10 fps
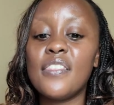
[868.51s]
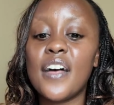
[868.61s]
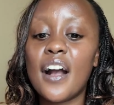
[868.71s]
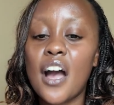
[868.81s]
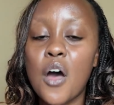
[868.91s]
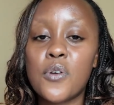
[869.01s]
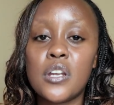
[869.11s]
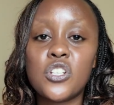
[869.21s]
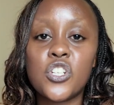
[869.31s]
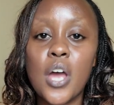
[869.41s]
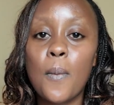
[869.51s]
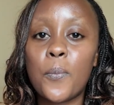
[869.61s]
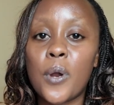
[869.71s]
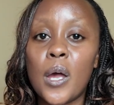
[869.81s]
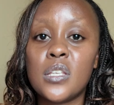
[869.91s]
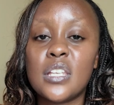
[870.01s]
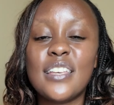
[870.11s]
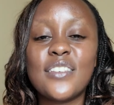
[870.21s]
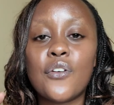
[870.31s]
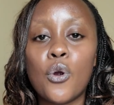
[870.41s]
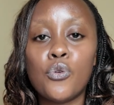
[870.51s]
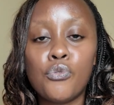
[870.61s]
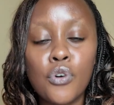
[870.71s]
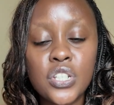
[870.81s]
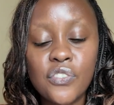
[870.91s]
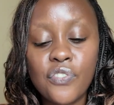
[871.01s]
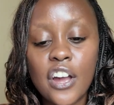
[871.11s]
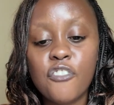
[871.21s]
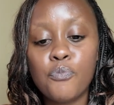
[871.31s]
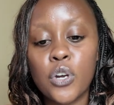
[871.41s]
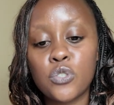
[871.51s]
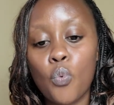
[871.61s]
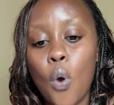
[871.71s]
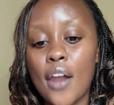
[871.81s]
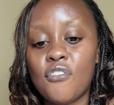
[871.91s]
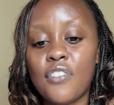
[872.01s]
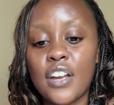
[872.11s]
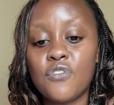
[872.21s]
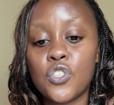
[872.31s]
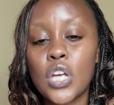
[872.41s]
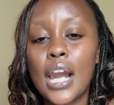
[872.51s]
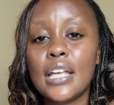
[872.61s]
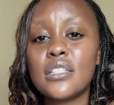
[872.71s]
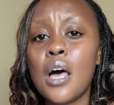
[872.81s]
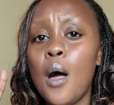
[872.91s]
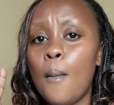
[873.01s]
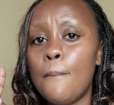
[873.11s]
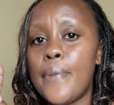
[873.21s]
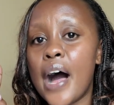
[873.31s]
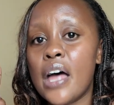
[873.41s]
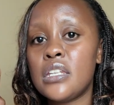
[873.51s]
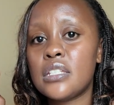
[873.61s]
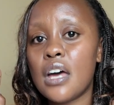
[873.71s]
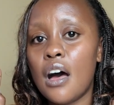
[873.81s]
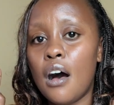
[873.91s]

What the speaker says: The current share price is around 45.15 shillings but